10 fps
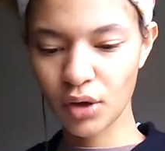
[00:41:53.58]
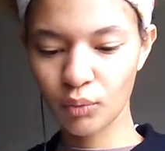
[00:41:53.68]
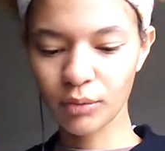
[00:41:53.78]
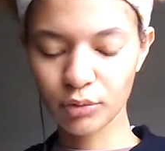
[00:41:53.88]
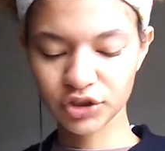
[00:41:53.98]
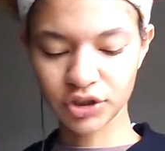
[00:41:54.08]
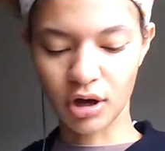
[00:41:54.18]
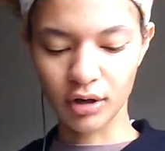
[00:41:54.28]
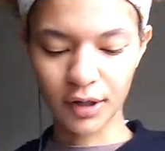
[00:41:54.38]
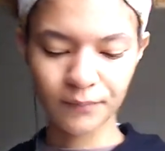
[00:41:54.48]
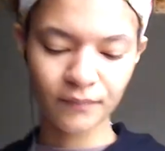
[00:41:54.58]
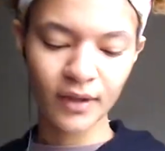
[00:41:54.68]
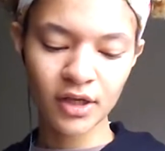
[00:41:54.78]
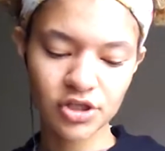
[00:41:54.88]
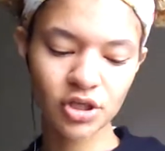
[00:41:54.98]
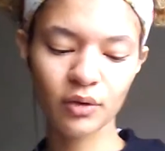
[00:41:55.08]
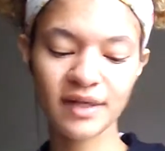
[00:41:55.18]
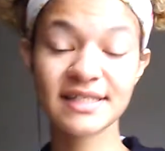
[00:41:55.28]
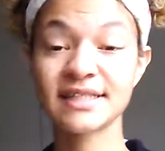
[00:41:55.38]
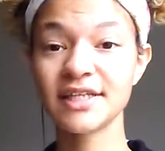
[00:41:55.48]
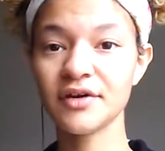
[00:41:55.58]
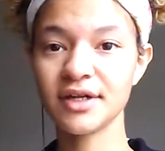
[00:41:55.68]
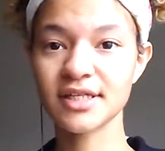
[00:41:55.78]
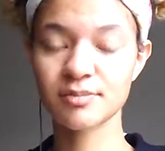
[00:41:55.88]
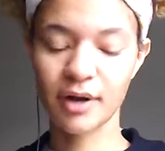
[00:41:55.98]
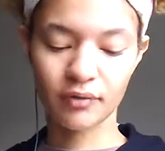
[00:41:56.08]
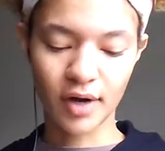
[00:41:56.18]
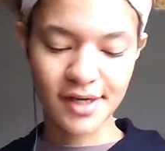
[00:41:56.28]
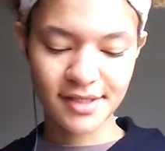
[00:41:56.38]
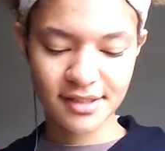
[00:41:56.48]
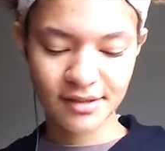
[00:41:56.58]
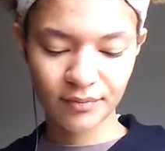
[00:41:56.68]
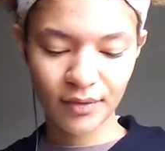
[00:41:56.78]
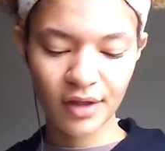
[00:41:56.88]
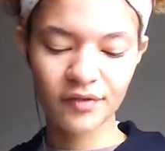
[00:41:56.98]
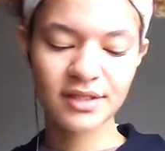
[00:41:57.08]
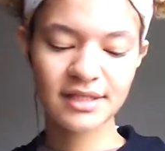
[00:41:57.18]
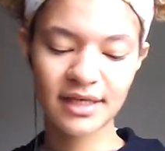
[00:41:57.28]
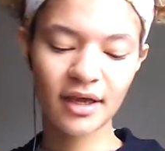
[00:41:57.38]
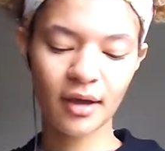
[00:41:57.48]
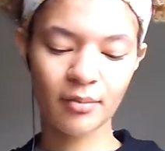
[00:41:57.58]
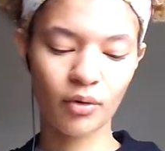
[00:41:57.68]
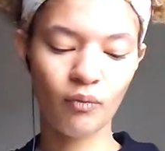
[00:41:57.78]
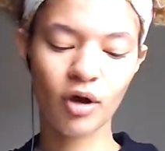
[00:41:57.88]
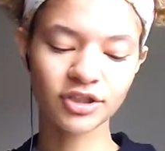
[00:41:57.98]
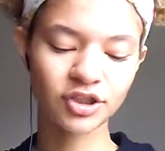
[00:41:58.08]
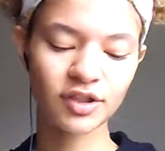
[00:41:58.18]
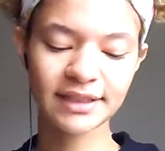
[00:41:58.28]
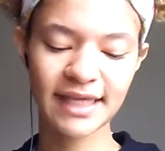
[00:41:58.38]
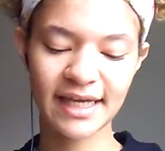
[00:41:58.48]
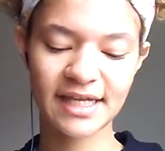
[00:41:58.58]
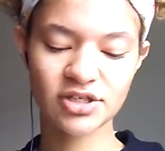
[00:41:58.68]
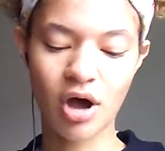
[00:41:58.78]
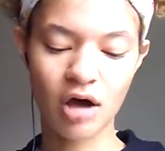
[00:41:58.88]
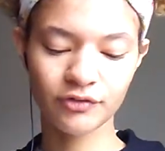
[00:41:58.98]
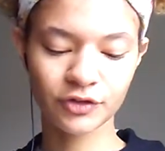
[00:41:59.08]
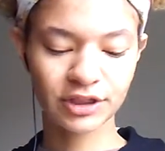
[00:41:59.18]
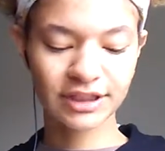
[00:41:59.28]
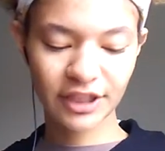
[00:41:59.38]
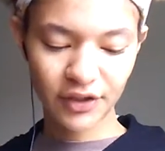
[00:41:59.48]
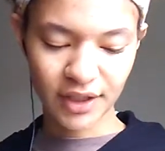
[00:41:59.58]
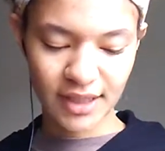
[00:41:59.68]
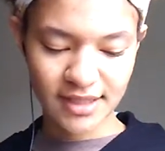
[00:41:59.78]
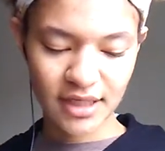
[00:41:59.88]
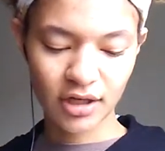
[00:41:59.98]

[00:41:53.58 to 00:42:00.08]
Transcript: one more song. So it's Serious by Russ. The DM wants you to take his offer serious